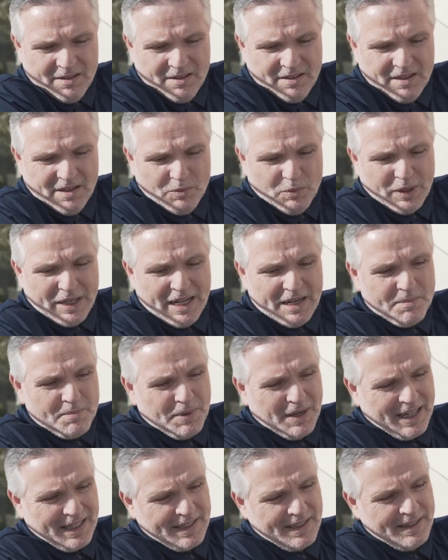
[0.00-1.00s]
and we are getting
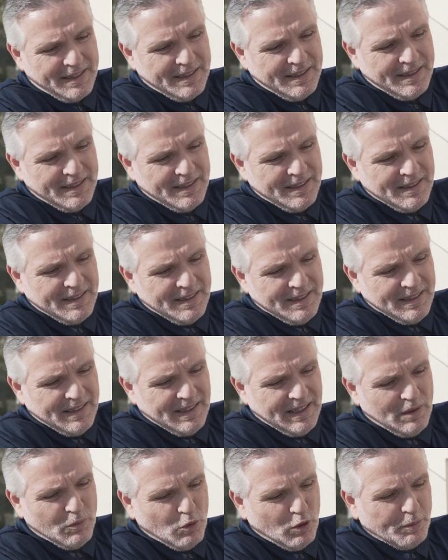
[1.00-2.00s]
back.
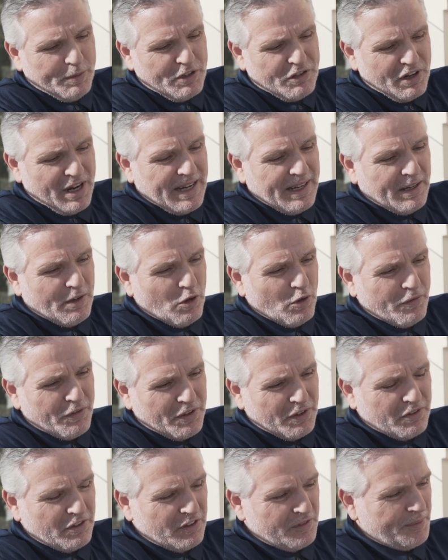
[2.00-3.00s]
He will be training over the
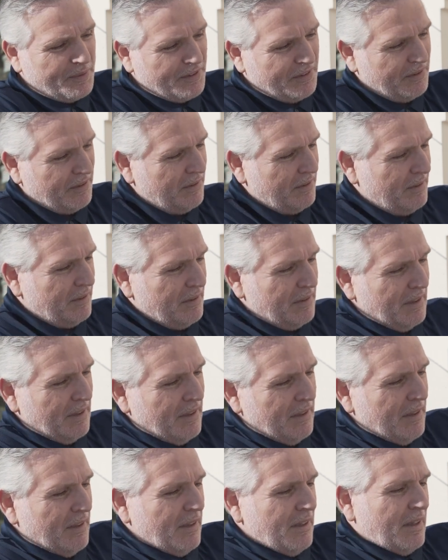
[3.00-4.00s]
Christmas,
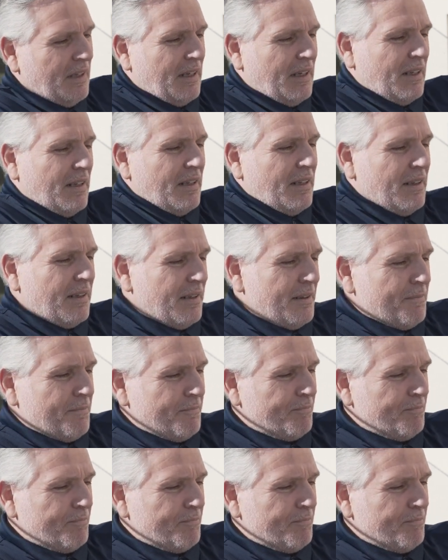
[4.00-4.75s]
and they are. Uh,